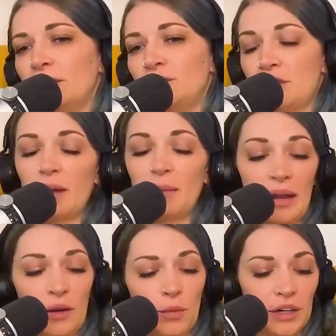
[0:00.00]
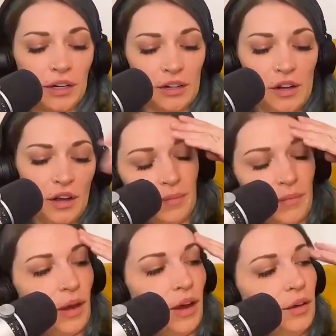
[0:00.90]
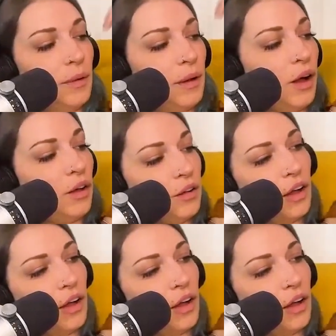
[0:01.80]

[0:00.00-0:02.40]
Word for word: Very interesting. I mean, and we're, um, I'll,